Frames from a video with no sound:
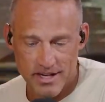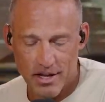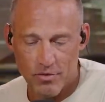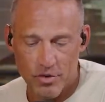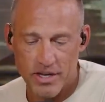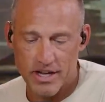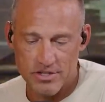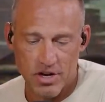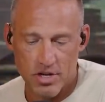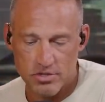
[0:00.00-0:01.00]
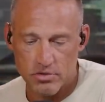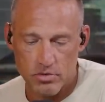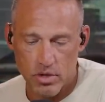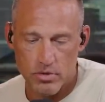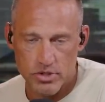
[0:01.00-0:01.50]
California has to also do
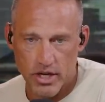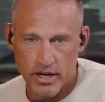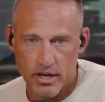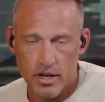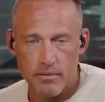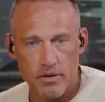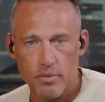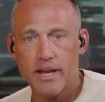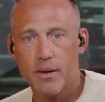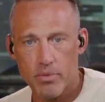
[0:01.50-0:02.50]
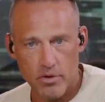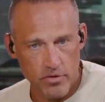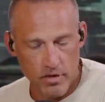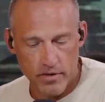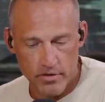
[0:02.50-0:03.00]
load shedding because we can't produce
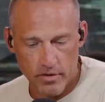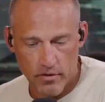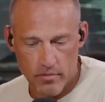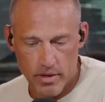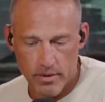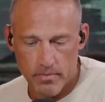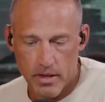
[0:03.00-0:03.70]
enough energy for everybody.